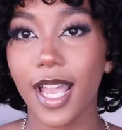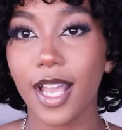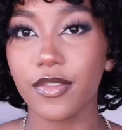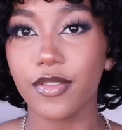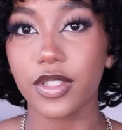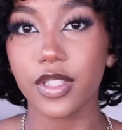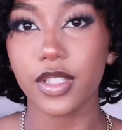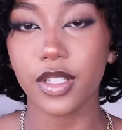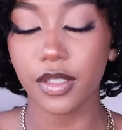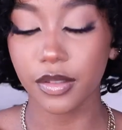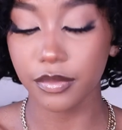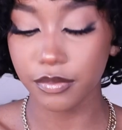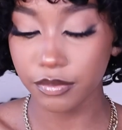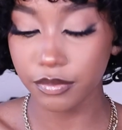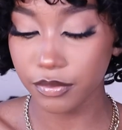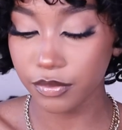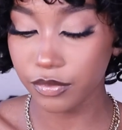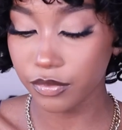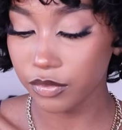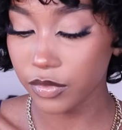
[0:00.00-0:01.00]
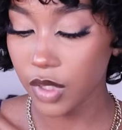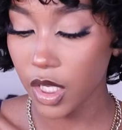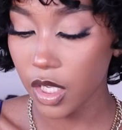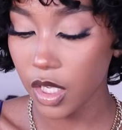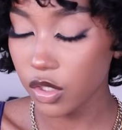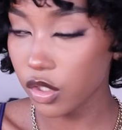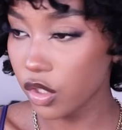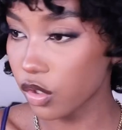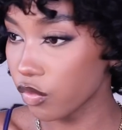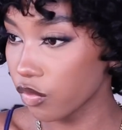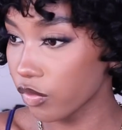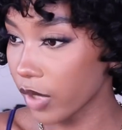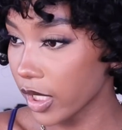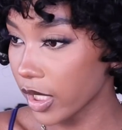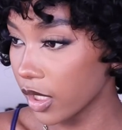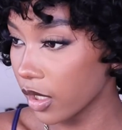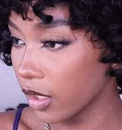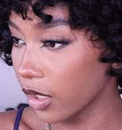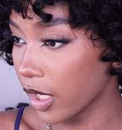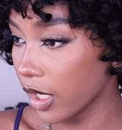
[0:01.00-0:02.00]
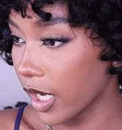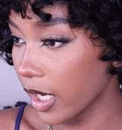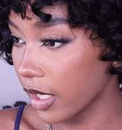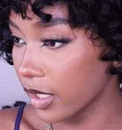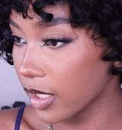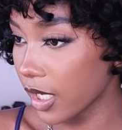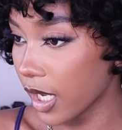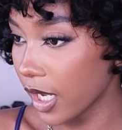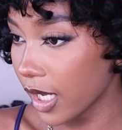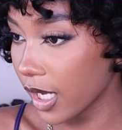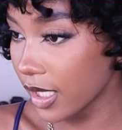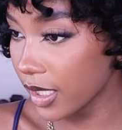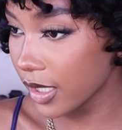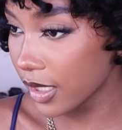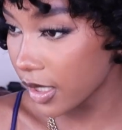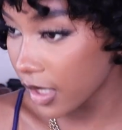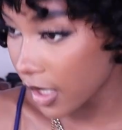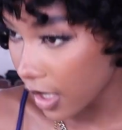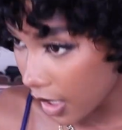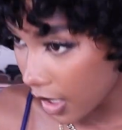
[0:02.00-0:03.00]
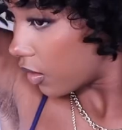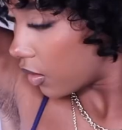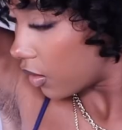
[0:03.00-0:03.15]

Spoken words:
I have some just regular hair ties.